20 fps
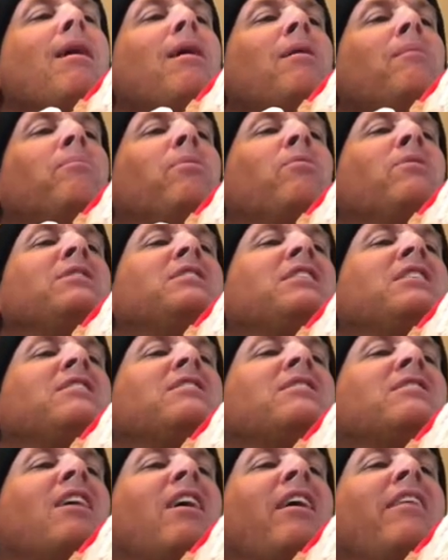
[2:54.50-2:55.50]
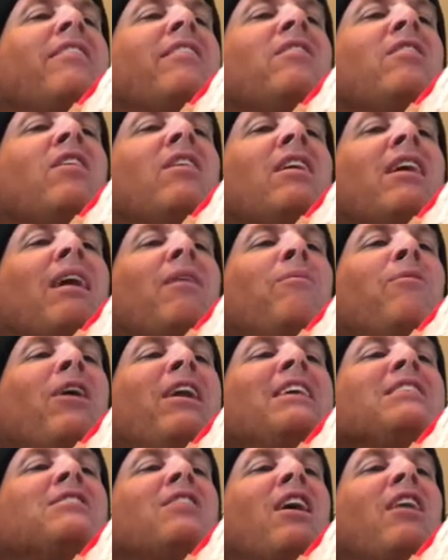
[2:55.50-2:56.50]
But when he saw the
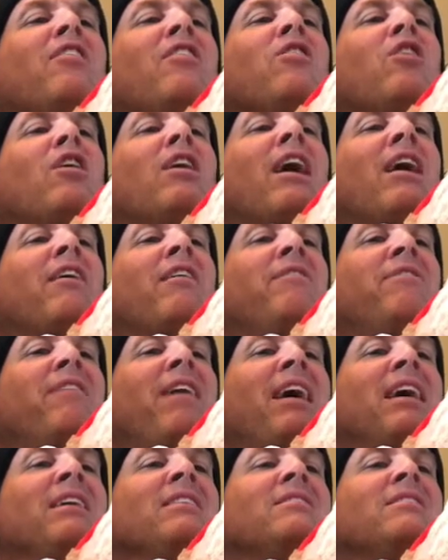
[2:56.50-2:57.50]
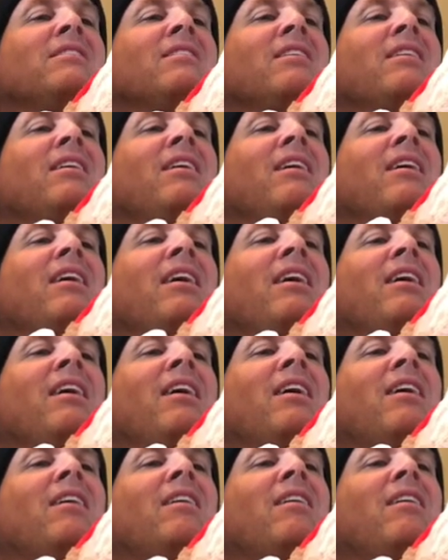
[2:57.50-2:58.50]
look on her face, he
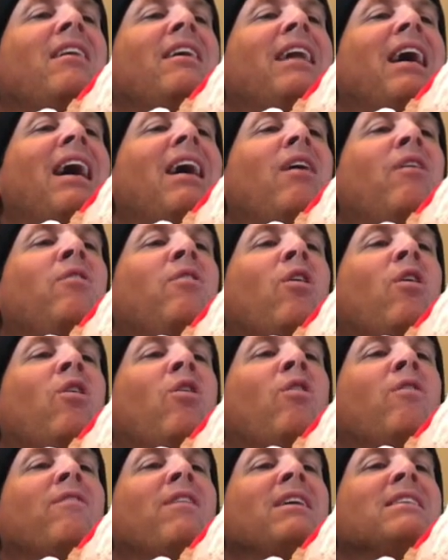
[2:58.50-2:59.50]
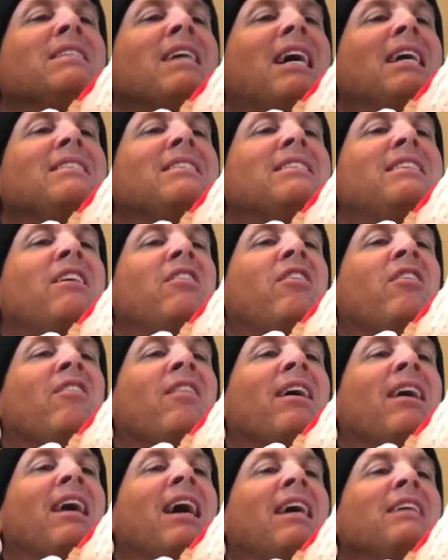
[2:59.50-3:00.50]
hunkered down over his hot cereal
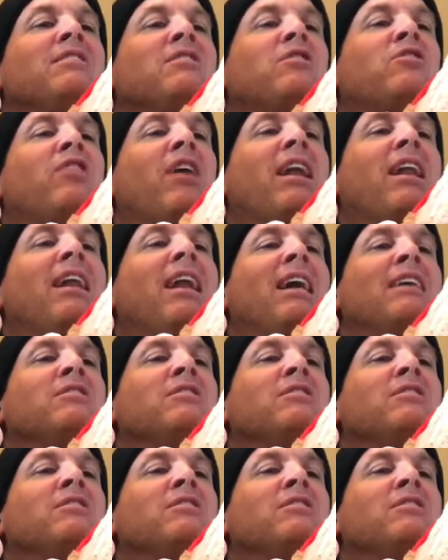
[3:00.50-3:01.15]
and concentrated on